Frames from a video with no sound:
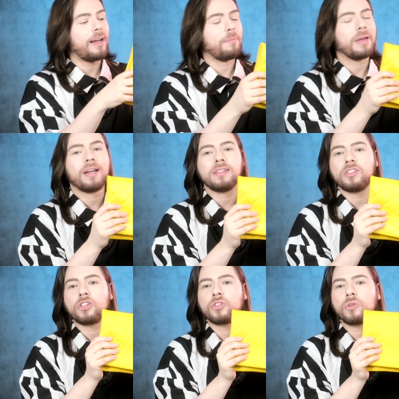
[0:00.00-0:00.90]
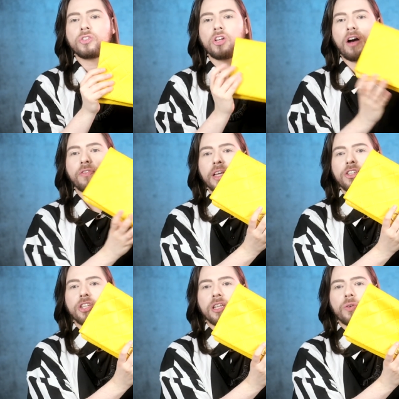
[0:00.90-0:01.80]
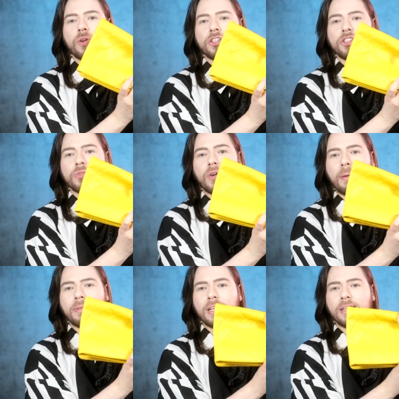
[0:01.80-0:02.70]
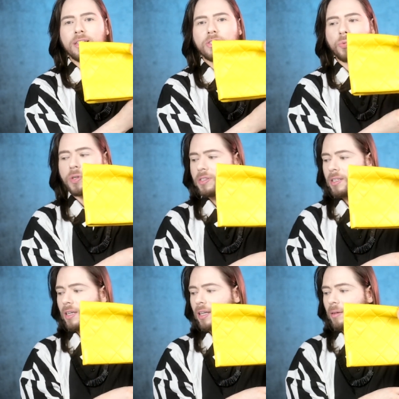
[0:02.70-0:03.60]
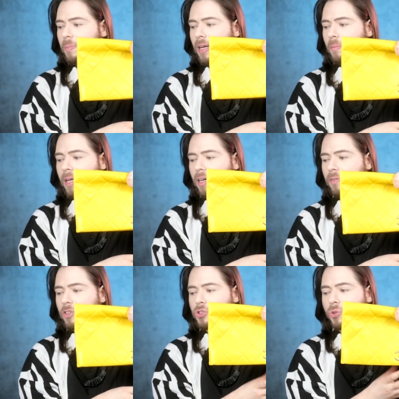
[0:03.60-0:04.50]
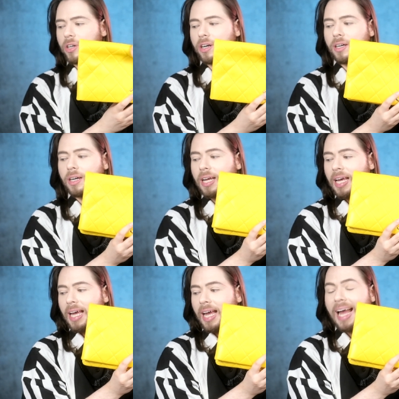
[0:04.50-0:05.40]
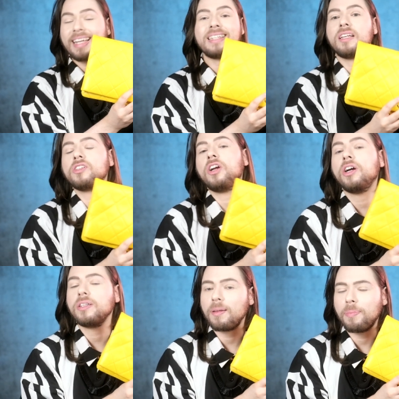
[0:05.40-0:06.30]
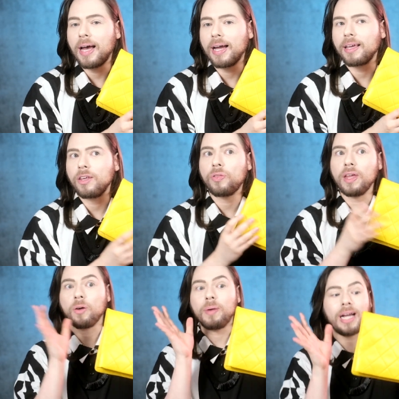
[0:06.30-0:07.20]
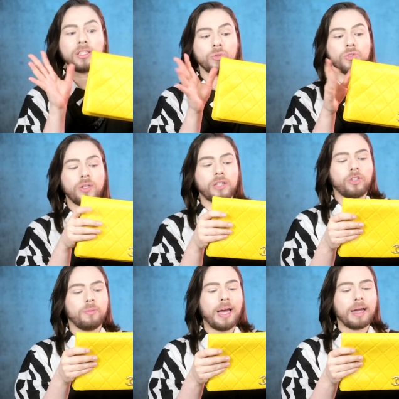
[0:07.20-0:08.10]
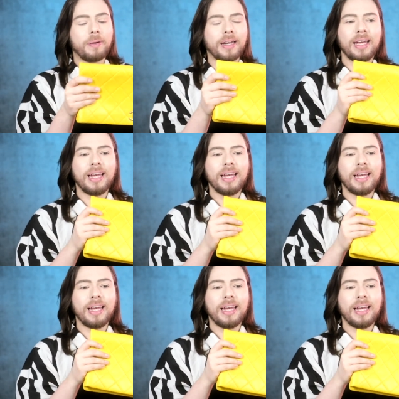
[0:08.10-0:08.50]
because these are so soft, like she literally just grabbed it like this, twisted it a little bit and made it even shorter. And that doesn't hurt the bag. You think, oh my God, don't do that to your bag. But